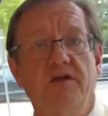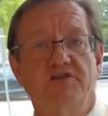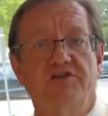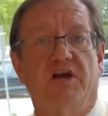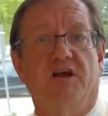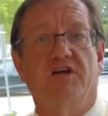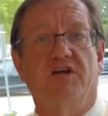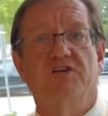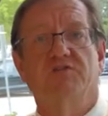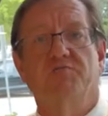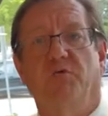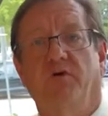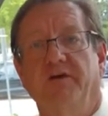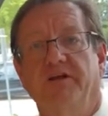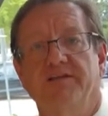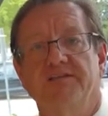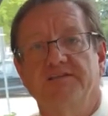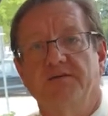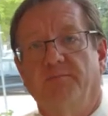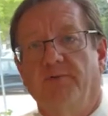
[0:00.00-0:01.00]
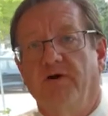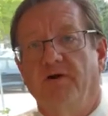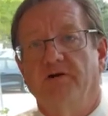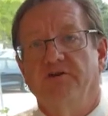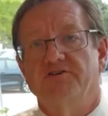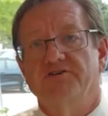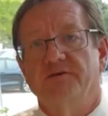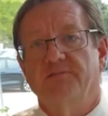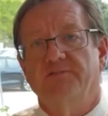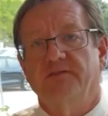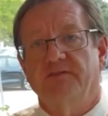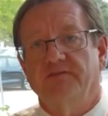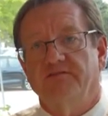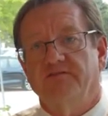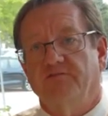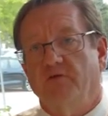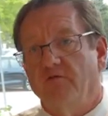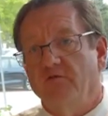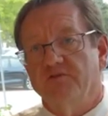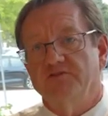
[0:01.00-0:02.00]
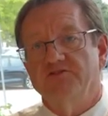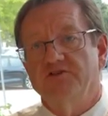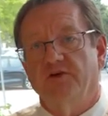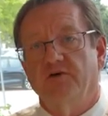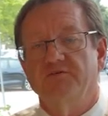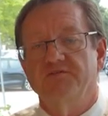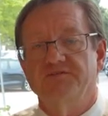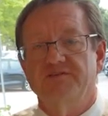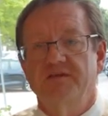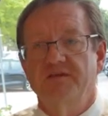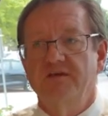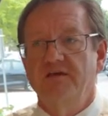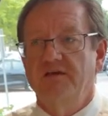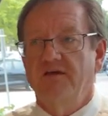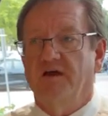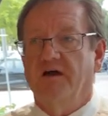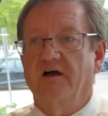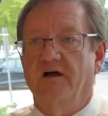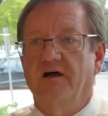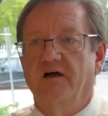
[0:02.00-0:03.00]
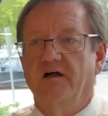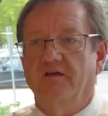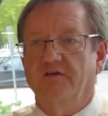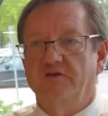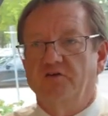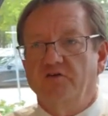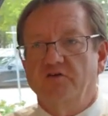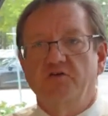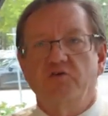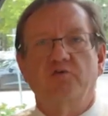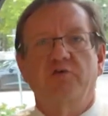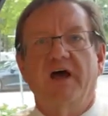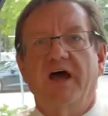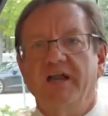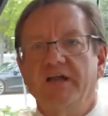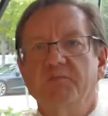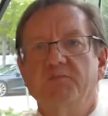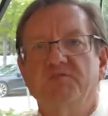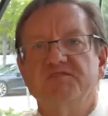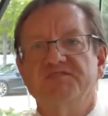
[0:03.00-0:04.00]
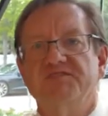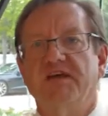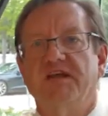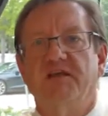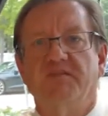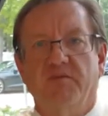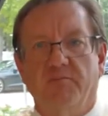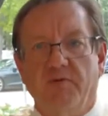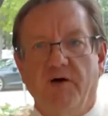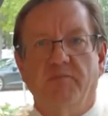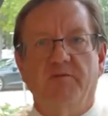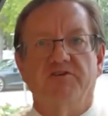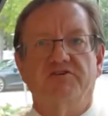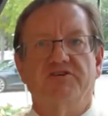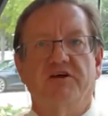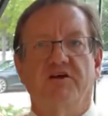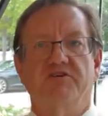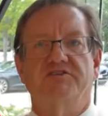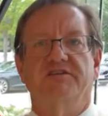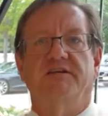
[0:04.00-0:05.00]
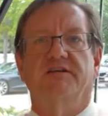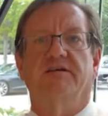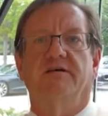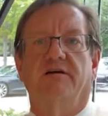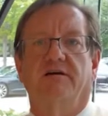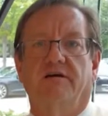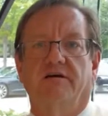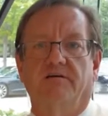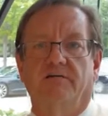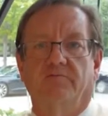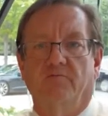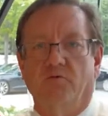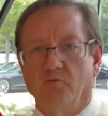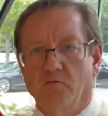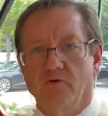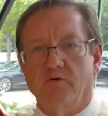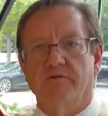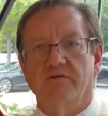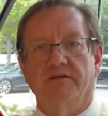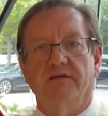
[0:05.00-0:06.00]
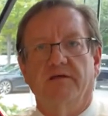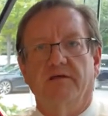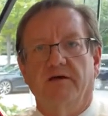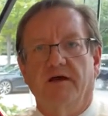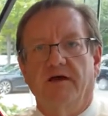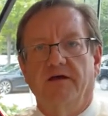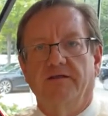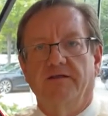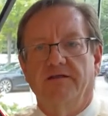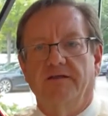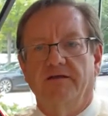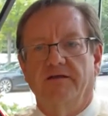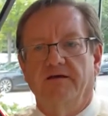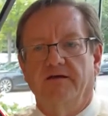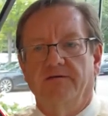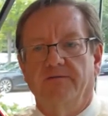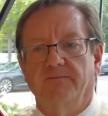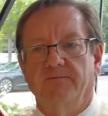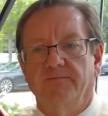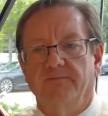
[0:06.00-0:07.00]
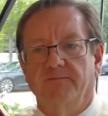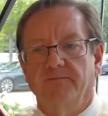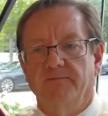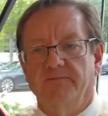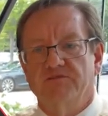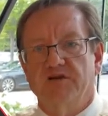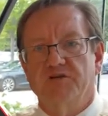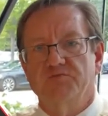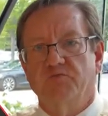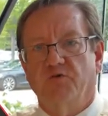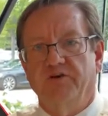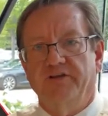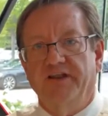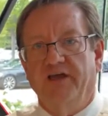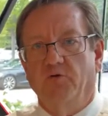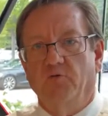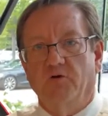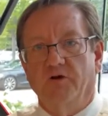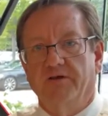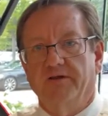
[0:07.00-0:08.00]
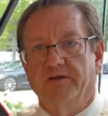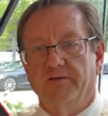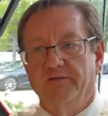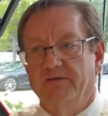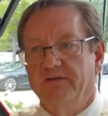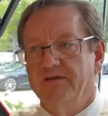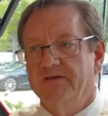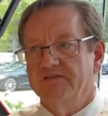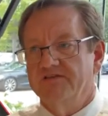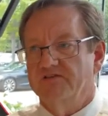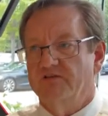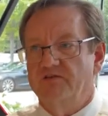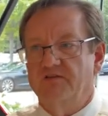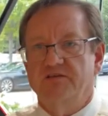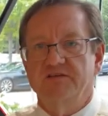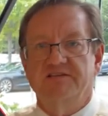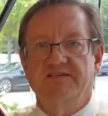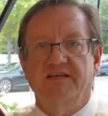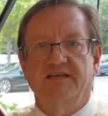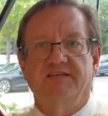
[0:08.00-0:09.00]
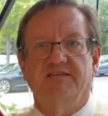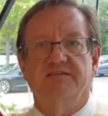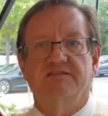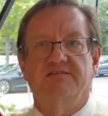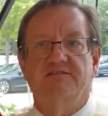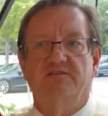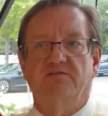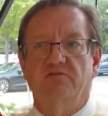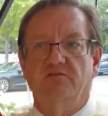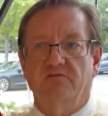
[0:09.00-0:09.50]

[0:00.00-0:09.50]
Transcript: ChargePoint is the partnership that Volvo chose. You can do 90% of the public charging will work on the ChargePoint network. So you can take this to